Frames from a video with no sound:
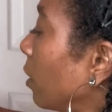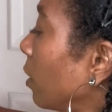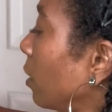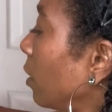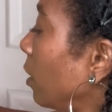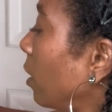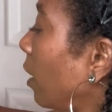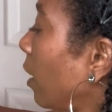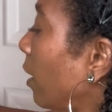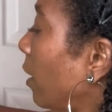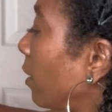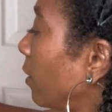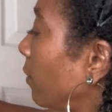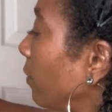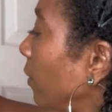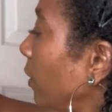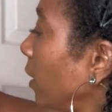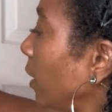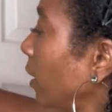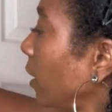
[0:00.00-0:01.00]

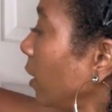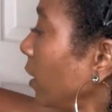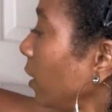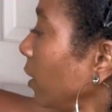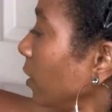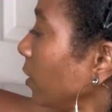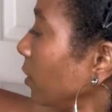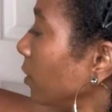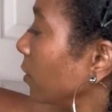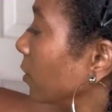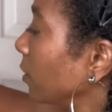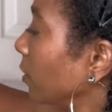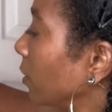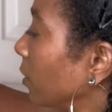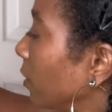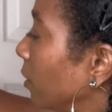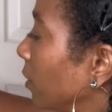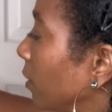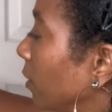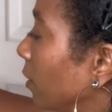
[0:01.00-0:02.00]
Lovely.
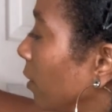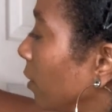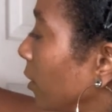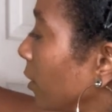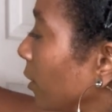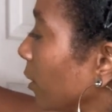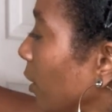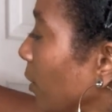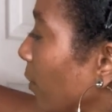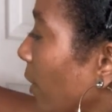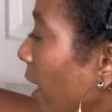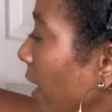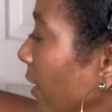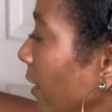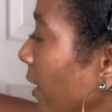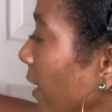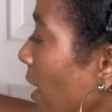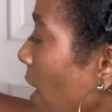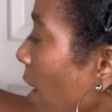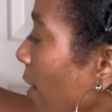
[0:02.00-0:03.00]
So right
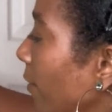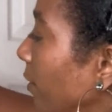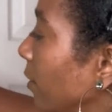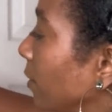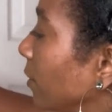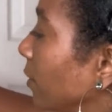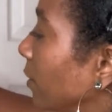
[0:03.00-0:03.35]
now,